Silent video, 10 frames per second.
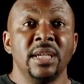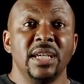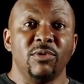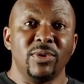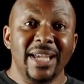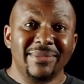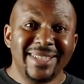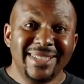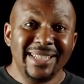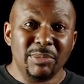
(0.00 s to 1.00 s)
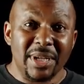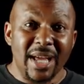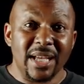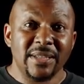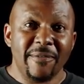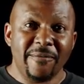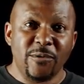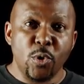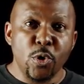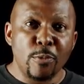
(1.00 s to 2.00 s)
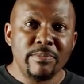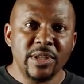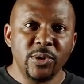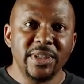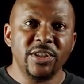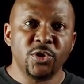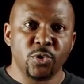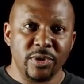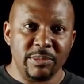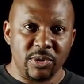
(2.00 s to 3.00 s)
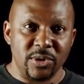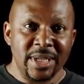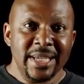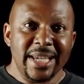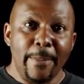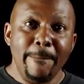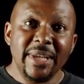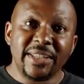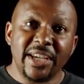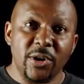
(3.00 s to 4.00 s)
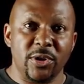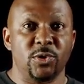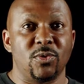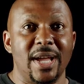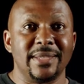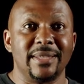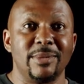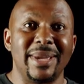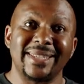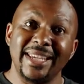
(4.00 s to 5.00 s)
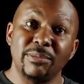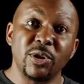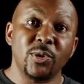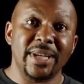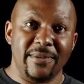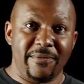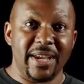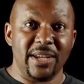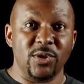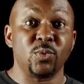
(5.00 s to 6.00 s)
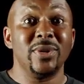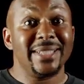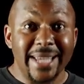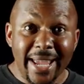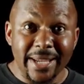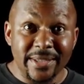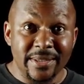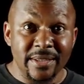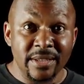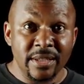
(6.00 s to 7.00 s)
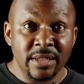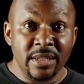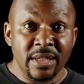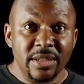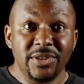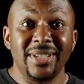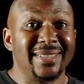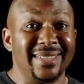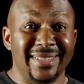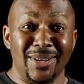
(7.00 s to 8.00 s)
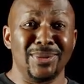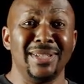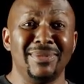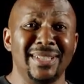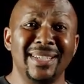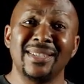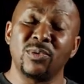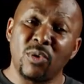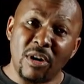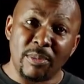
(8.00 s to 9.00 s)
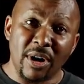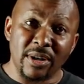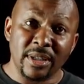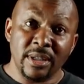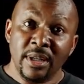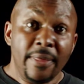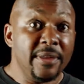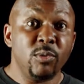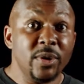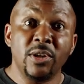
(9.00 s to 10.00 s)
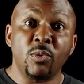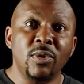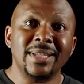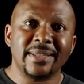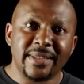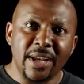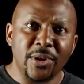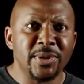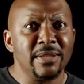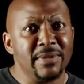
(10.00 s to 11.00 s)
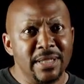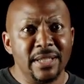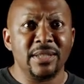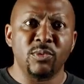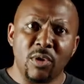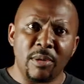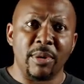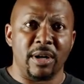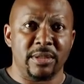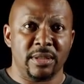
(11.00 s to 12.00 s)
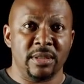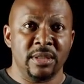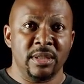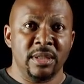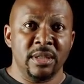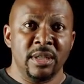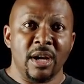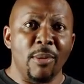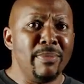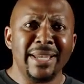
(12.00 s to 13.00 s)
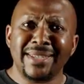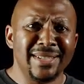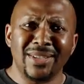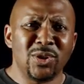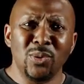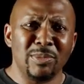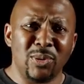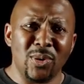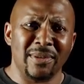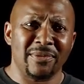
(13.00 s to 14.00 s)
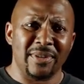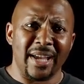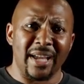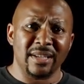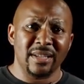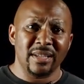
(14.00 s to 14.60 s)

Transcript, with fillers: If we have to demonize 4 million dreamers and mischaracterize them as immigrant invaders with tanks just to sell DVDs in Walmart, then we don't want to sell DVDs in Walmart. Our message is too important for that.